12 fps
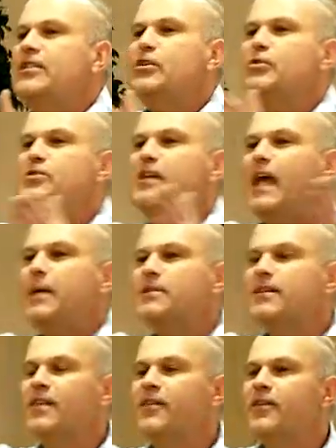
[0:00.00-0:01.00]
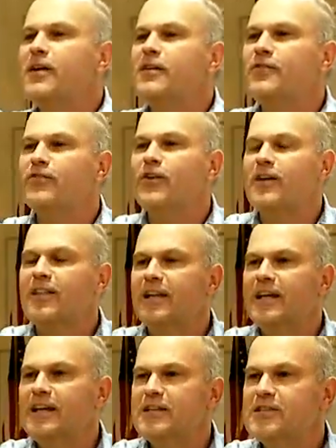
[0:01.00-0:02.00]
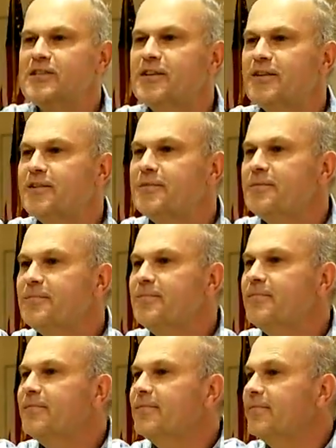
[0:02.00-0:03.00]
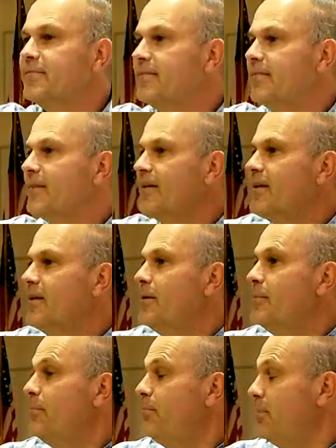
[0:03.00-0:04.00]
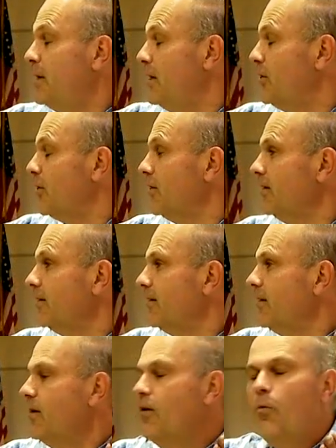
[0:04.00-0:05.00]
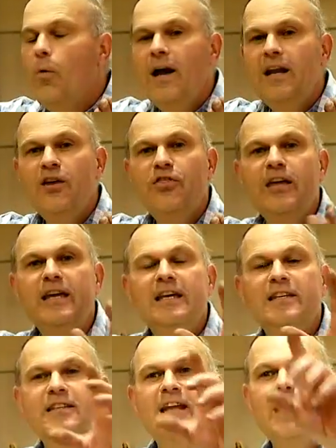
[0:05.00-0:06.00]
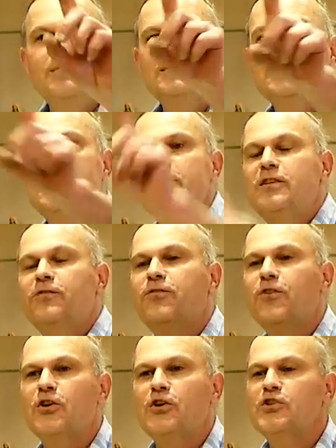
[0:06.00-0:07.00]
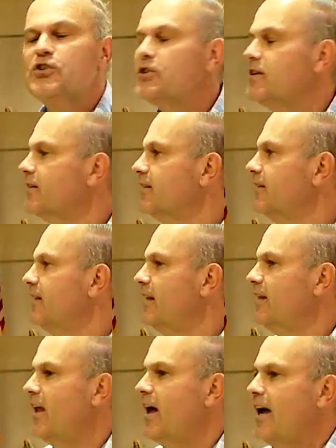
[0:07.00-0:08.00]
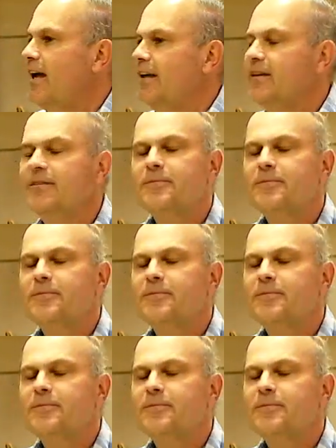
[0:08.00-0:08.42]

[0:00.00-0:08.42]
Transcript: whose name is at the very front of the list? Peter. Peter. Why do you think his name is listed first? in line?